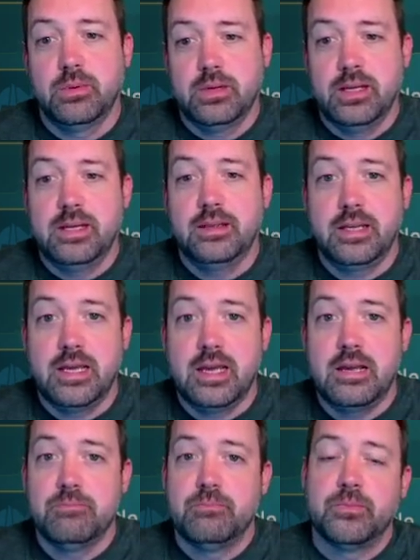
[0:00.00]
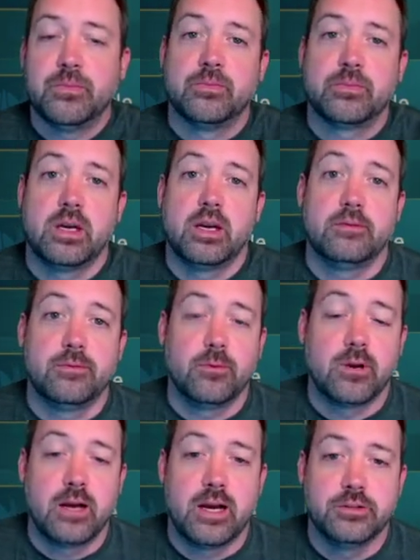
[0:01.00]
in the game uh,
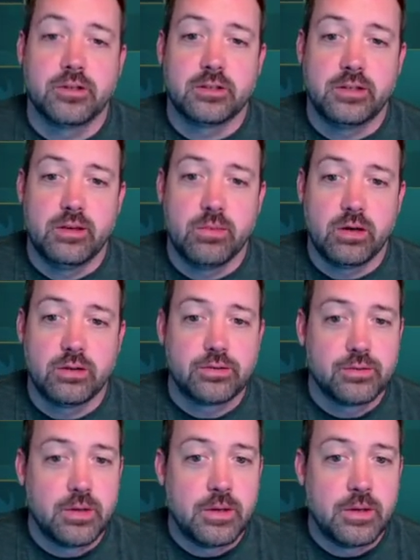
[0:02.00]
for Hydra Clan Boss.